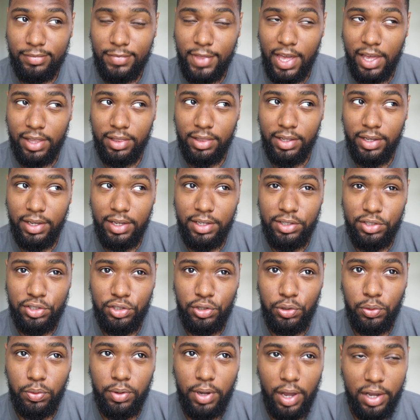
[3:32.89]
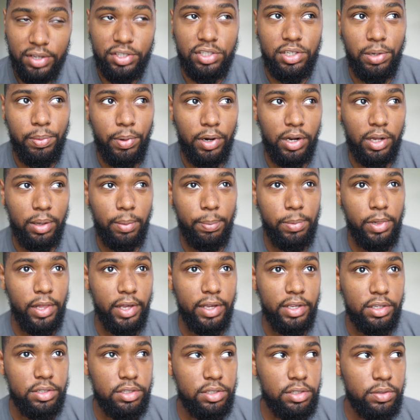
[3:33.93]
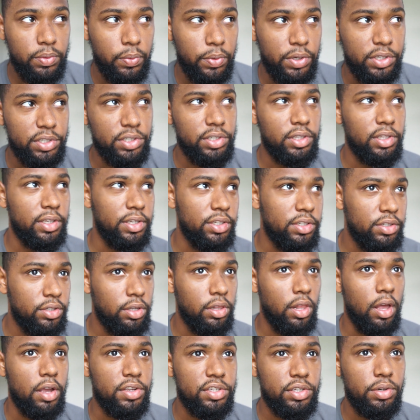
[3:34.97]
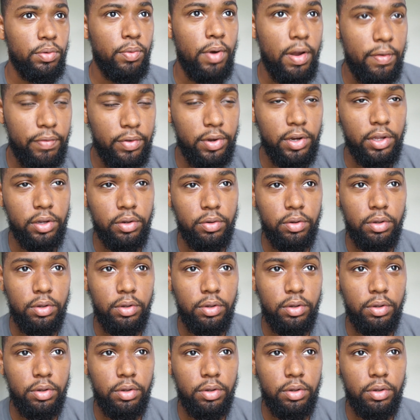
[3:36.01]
that leads to customer complaints, which leads to loss in revenue.